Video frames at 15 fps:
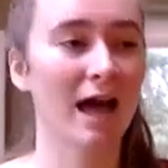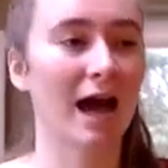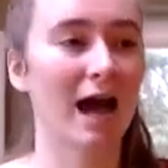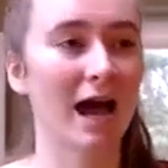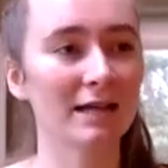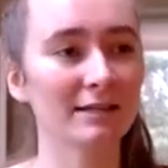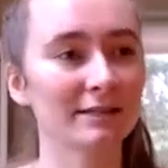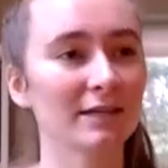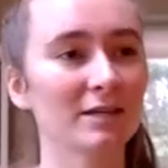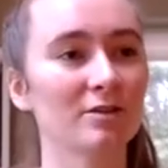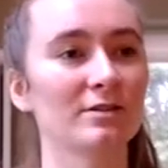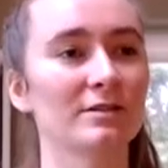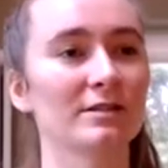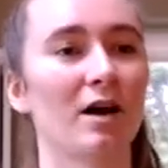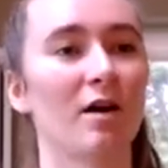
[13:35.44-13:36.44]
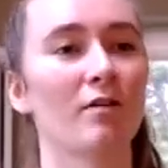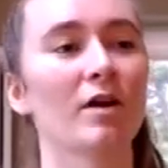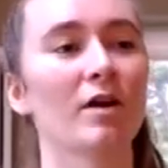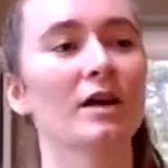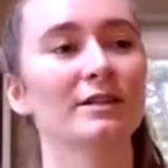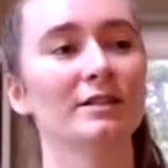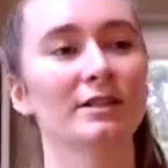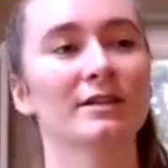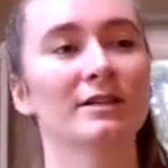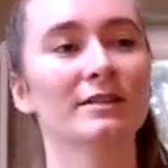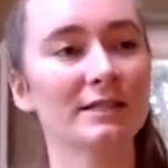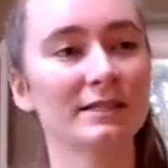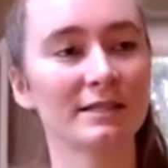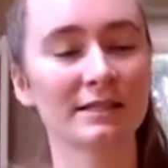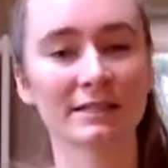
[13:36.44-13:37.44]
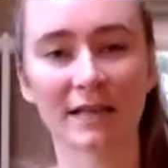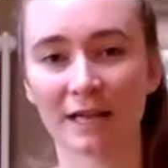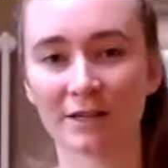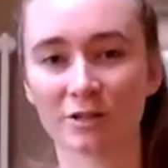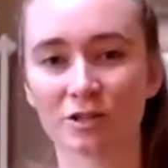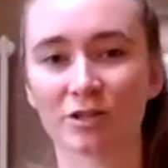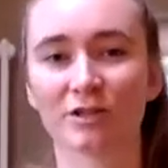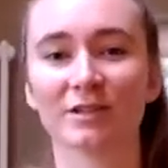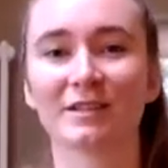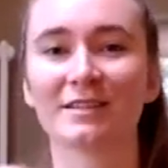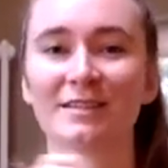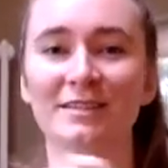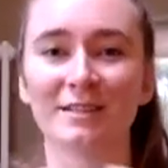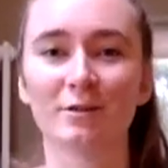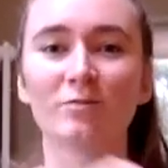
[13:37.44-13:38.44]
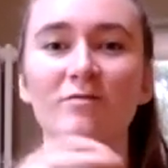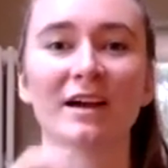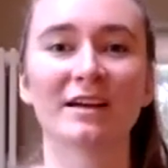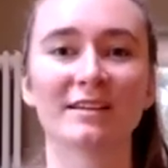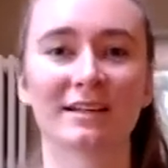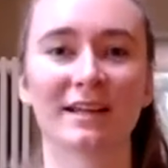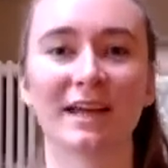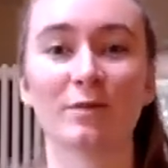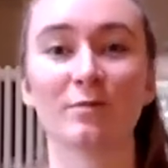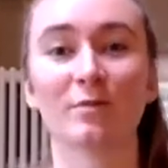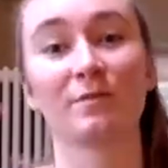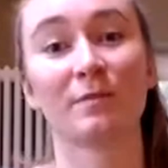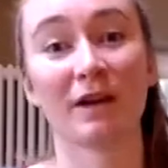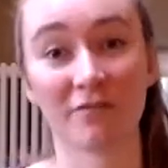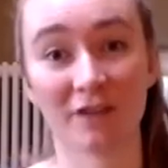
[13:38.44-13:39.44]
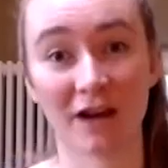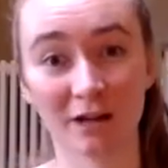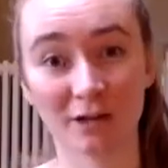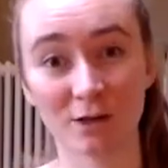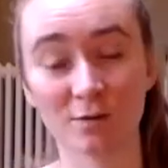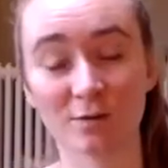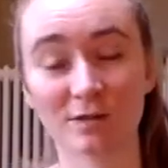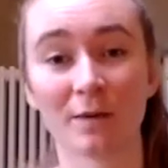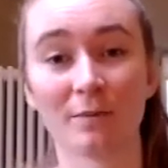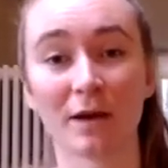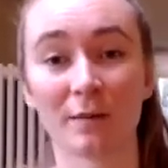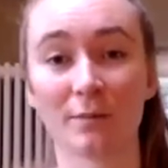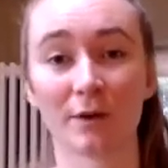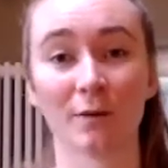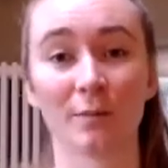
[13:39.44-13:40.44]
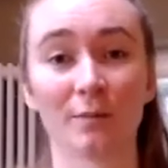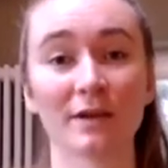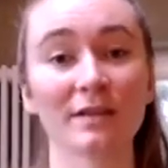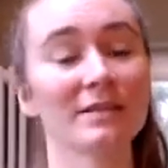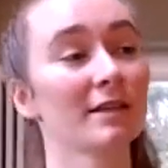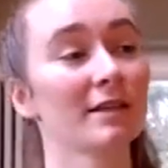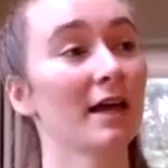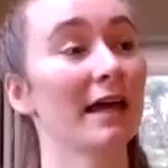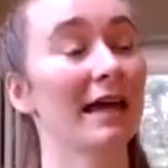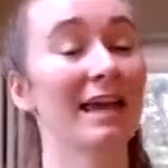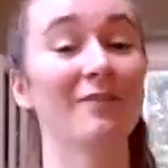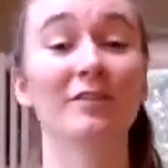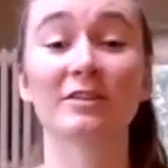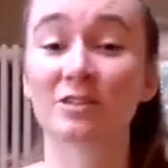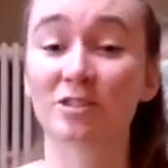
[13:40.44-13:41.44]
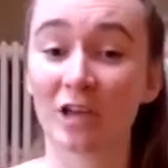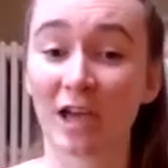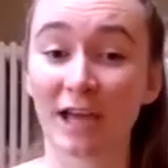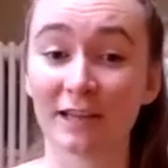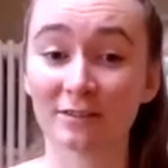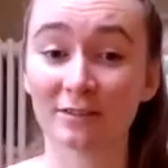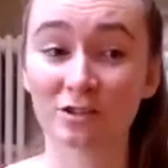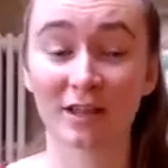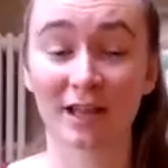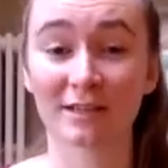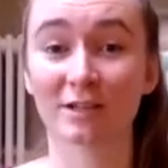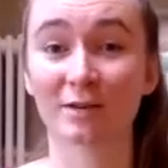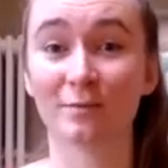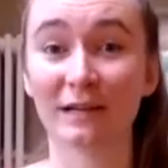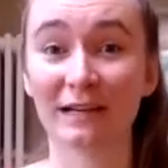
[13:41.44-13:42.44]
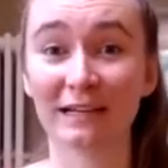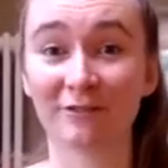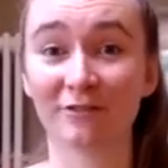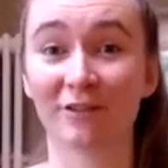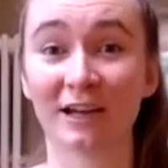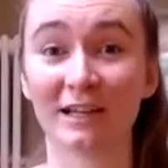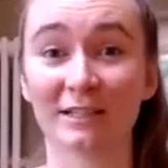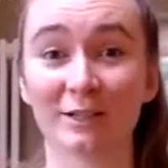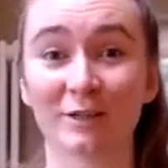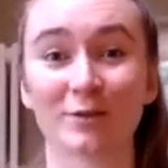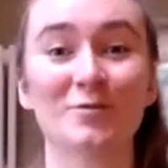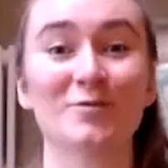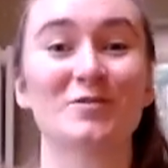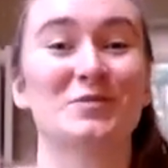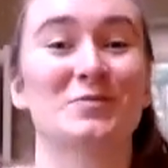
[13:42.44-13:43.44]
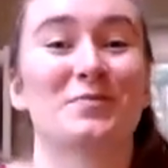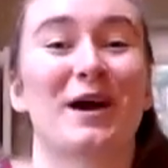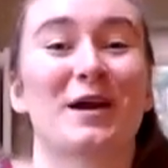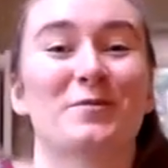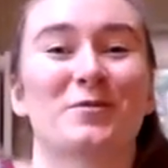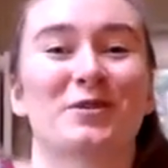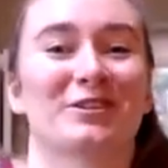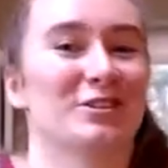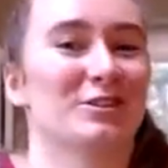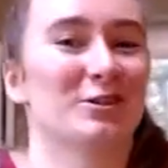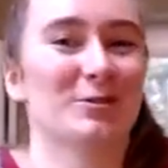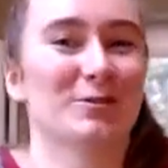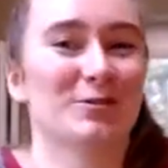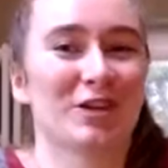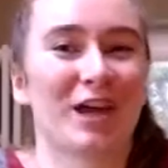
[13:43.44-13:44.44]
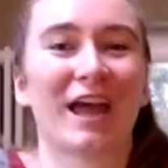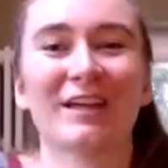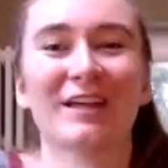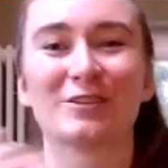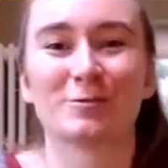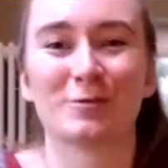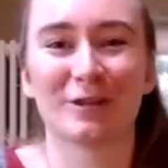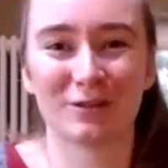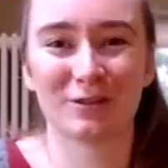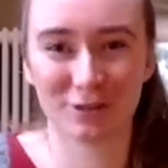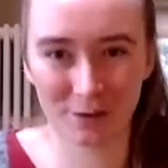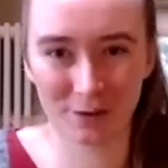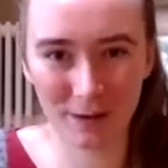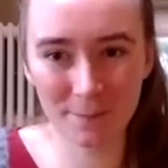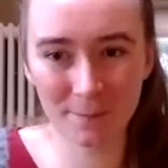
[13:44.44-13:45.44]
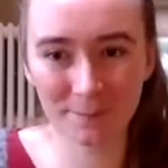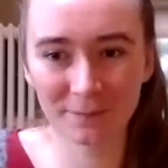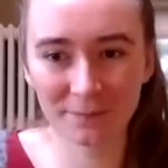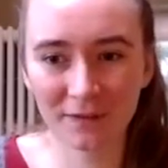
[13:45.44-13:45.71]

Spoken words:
asking yourself, does this intention still resonate with my values and my purpose? If it's changed, that's completely fine too. You might want to change what you're doing.